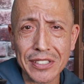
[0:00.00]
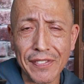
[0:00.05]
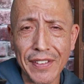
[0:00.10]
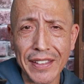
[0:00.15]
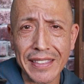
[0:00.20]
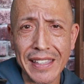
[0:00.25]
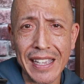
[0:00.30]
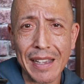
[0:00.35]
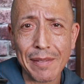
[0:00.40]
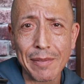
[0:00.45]
if they
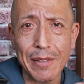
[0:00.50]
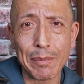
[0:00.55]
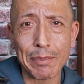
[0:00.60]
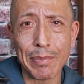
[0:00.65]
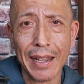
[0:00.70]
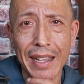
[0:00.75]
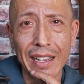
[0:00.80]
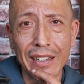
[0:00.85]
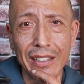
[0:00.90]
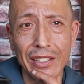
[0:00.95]
think I'm gonna
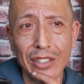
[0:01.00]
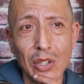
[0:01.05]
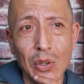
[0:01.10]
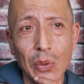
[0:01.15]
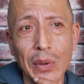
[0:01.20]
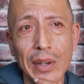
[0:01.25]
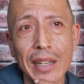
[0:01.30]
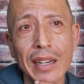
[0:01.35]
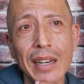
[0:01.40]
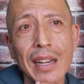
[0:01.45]
buy a new
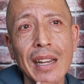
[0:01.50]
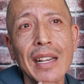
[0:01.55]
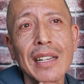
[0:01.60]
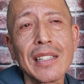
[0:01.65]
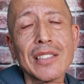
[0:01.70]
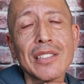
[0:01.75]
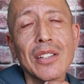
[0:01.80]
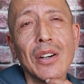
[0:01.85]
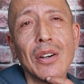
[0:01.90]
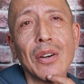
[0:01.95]
one.
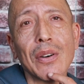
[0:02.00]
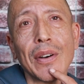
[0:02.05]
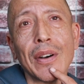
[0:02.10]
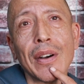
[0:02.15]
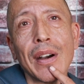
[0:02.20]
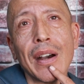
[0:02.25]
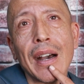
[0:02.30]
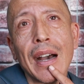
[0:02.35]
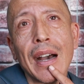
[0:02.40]
So.